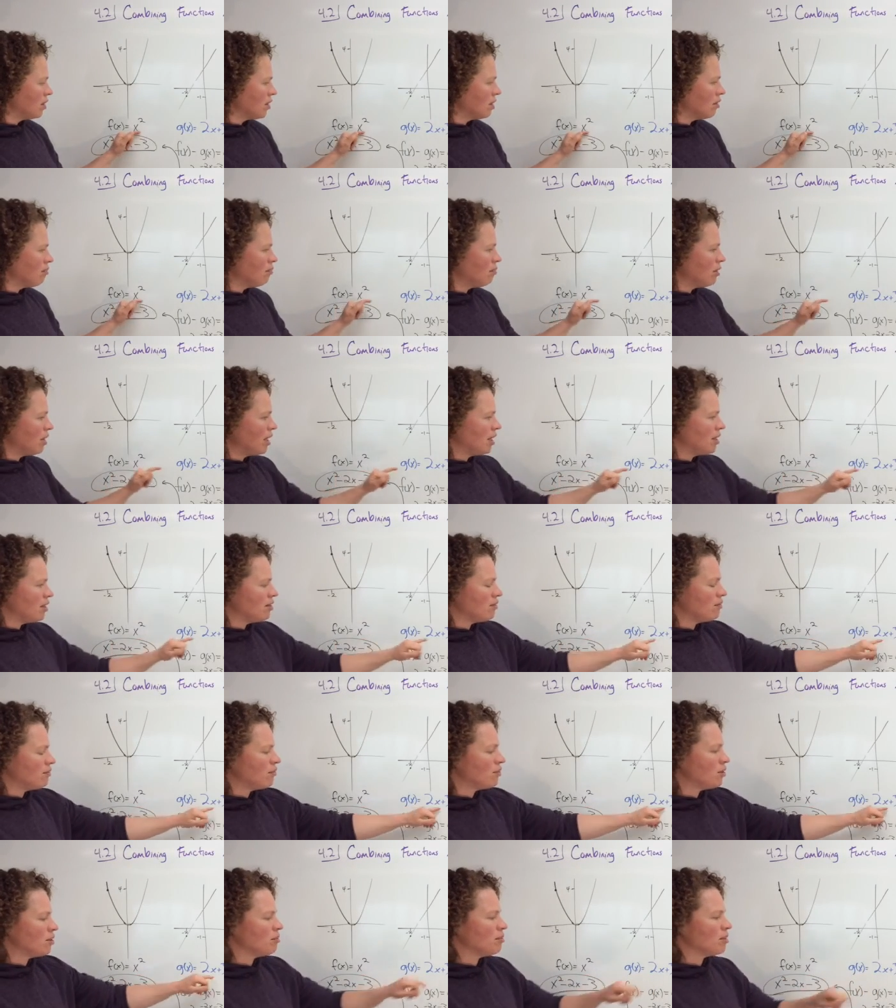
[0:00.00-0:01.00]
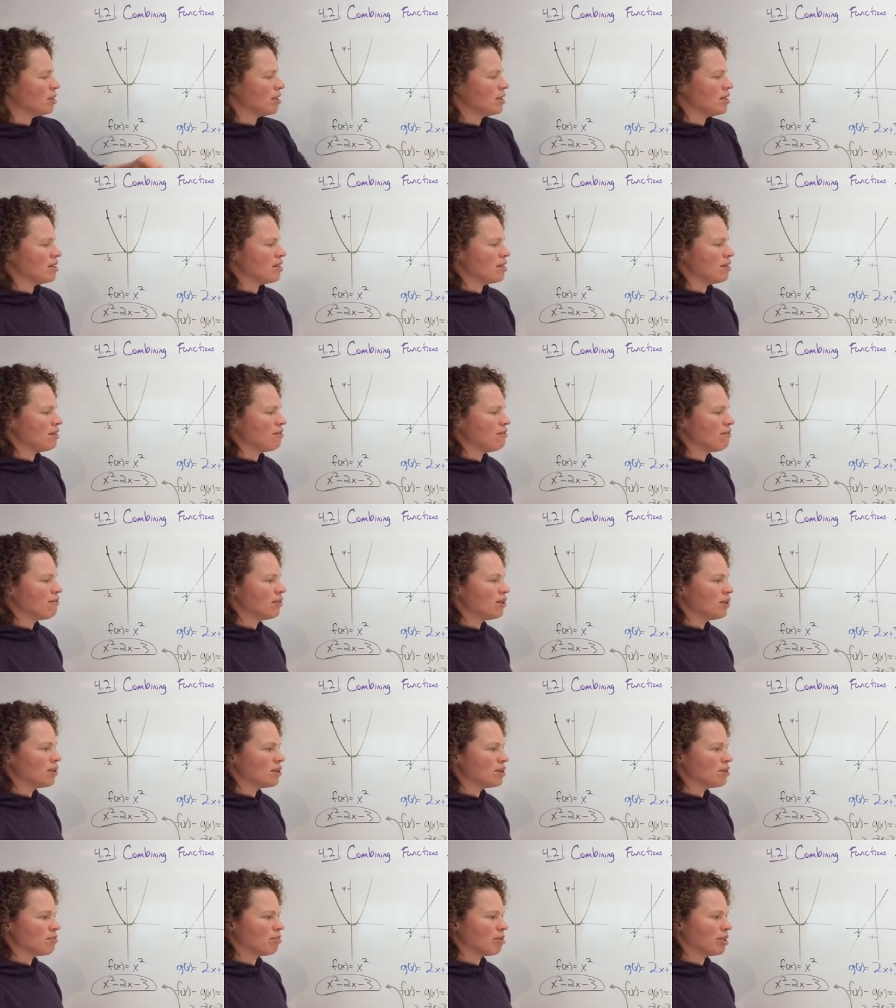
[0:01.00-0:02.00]
combine the formulas in the
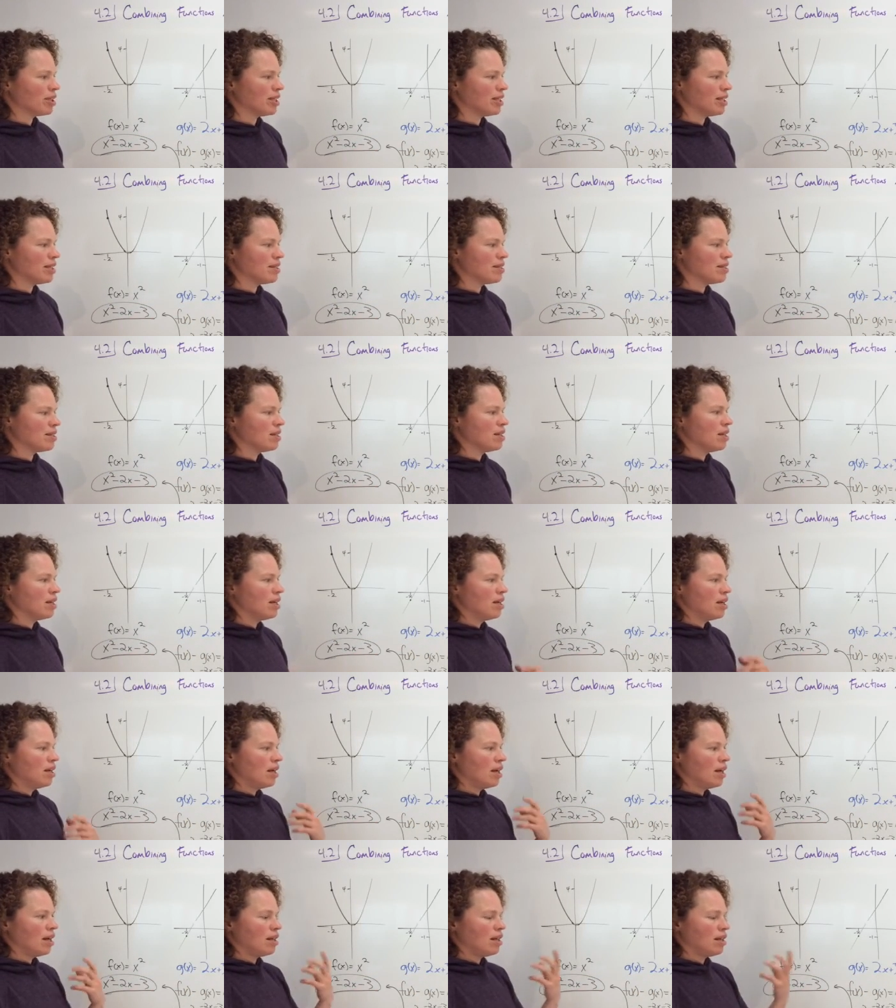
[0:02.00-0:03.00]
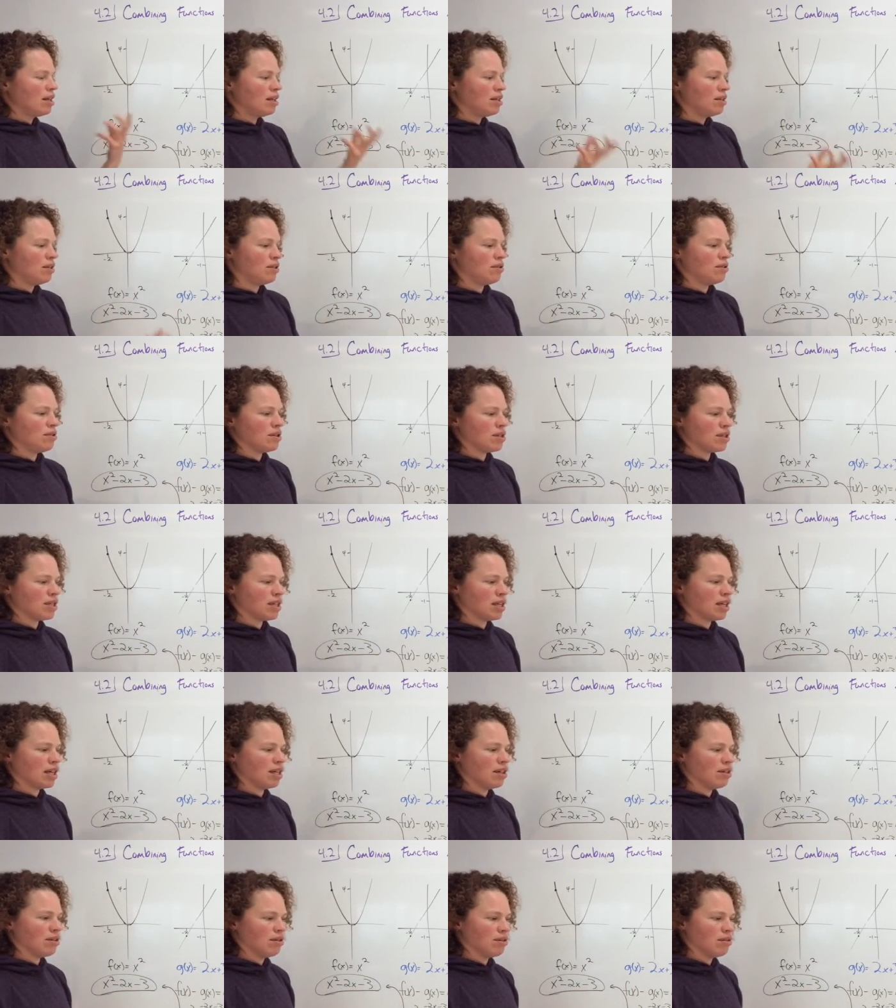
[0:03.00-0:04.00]
first place, and then you just
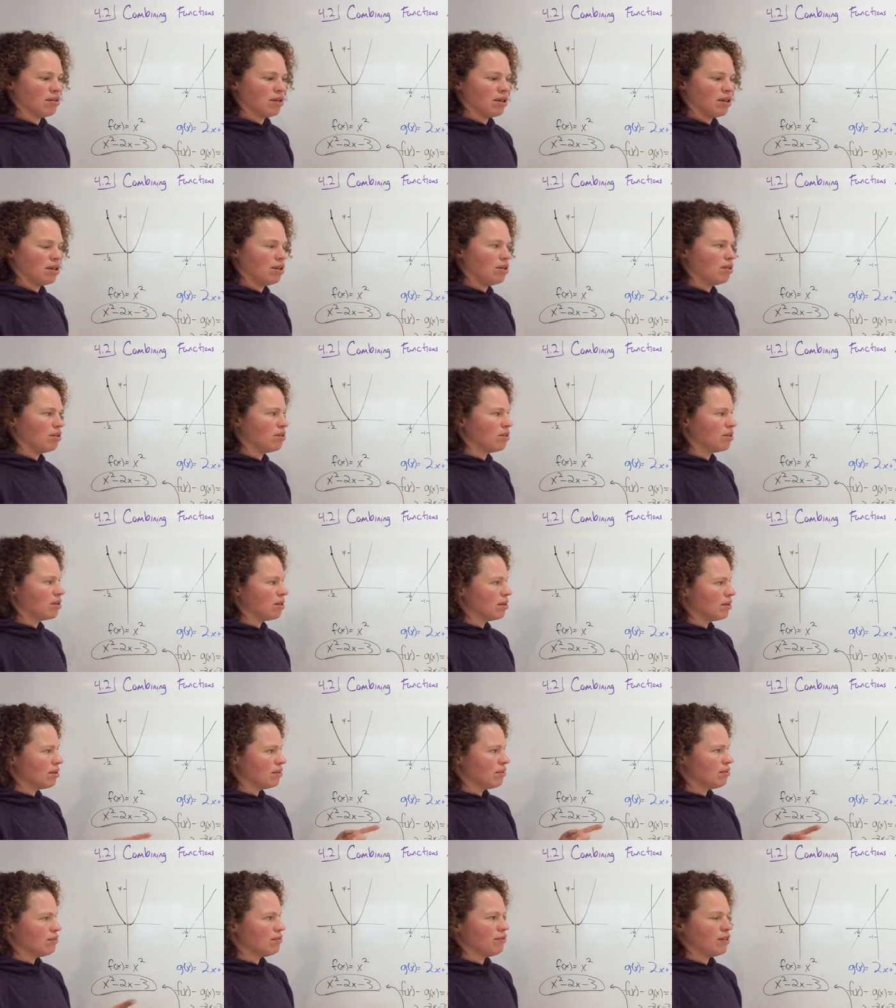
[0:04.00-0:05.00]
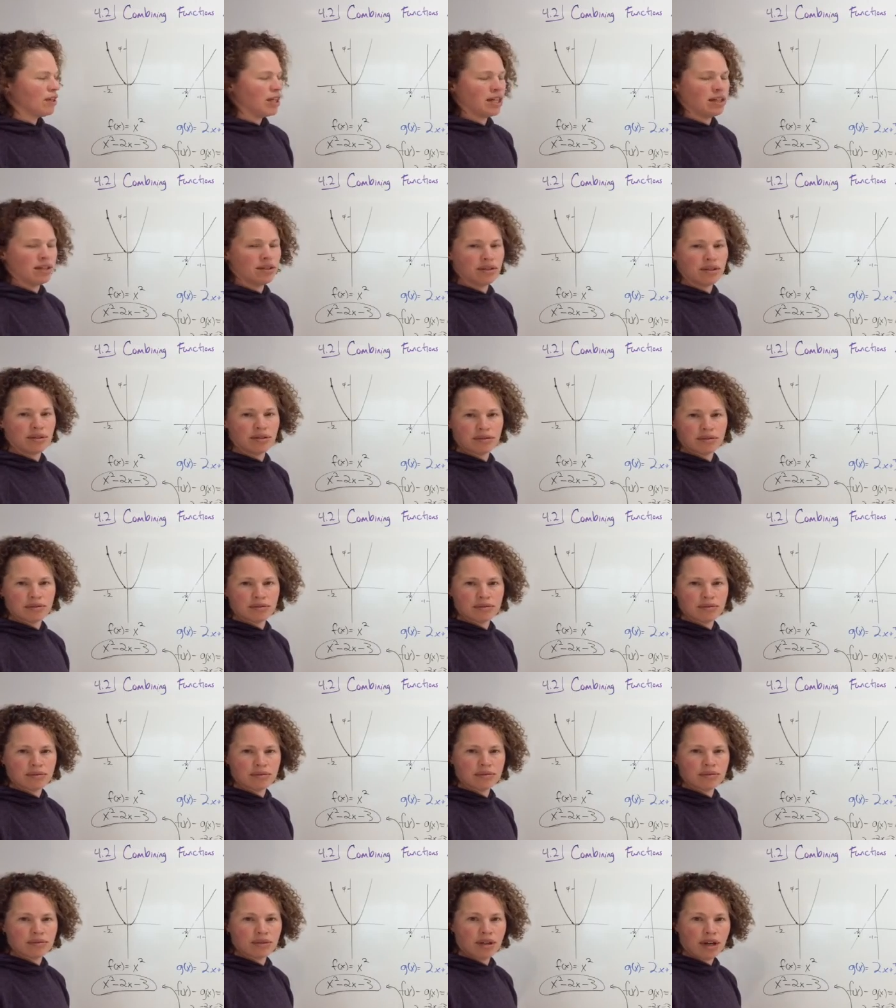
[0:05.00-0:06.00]
get your final
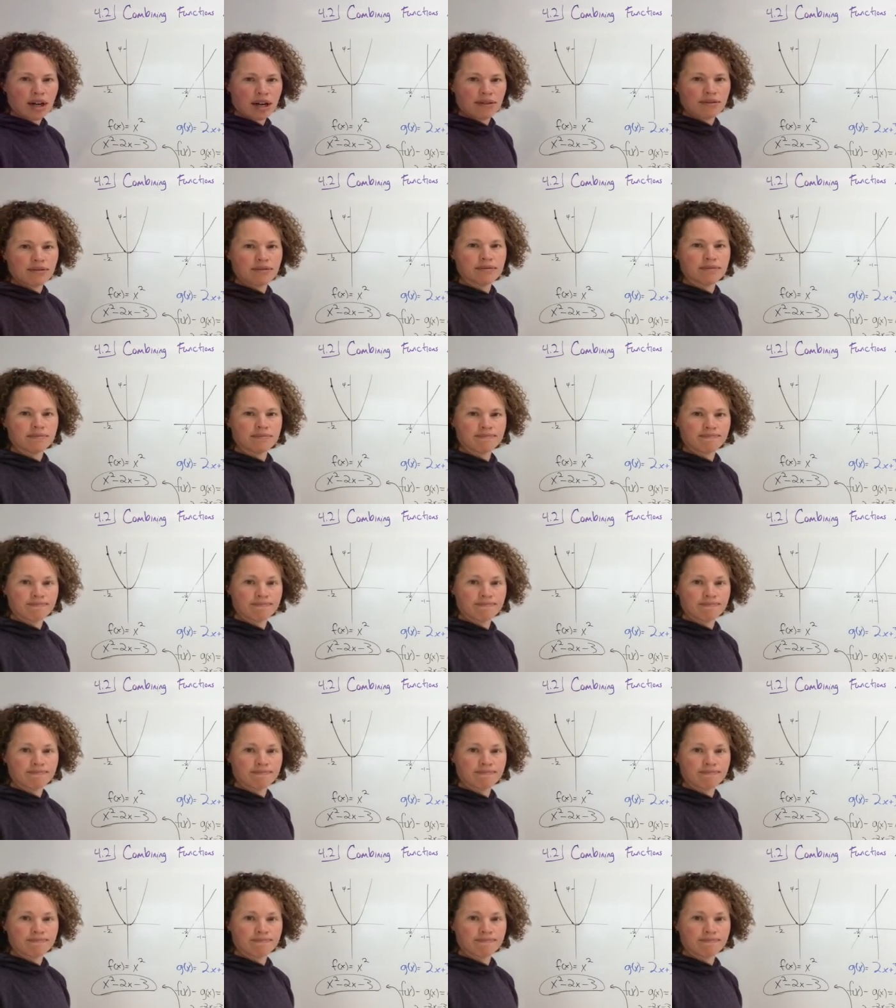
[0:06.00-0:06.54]
graph.